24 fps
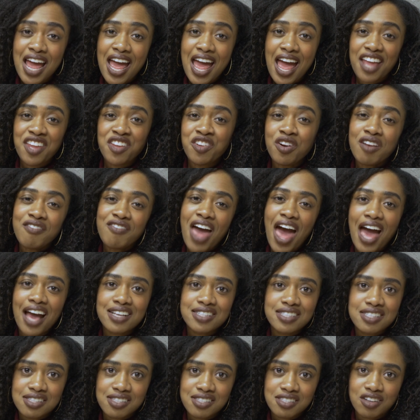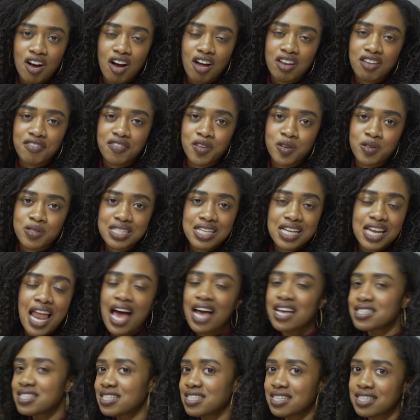and you don't have access to all of those
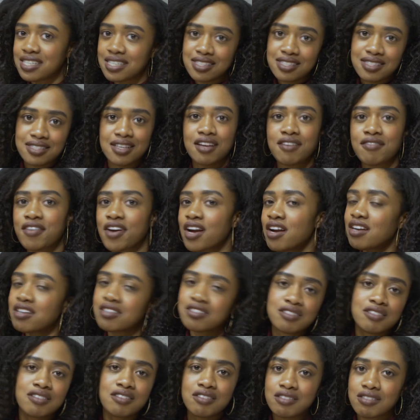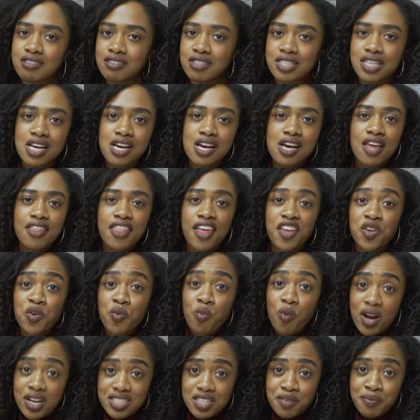classes and rehearsals that you
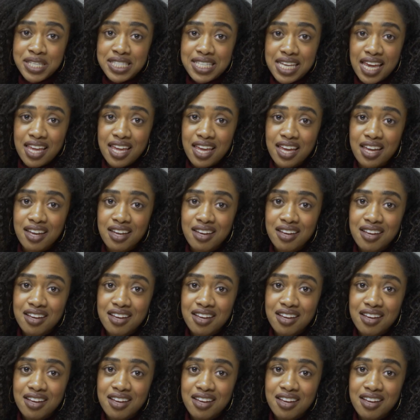want to be taking,